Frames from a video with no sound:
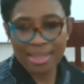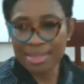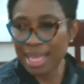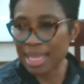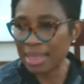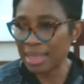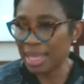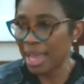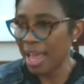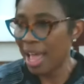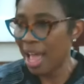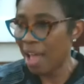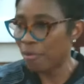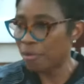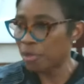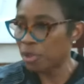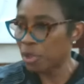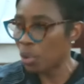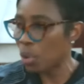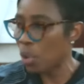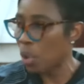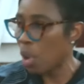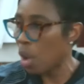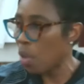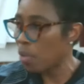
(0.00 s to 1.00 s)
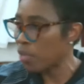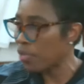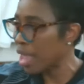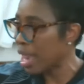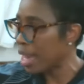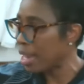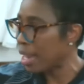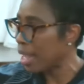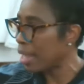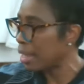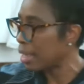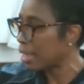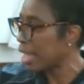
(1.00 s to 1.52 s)
then they have to go out
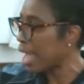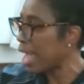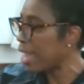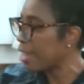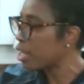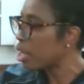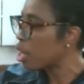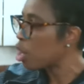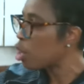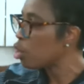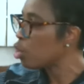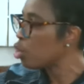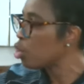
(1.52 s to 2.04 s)
then and get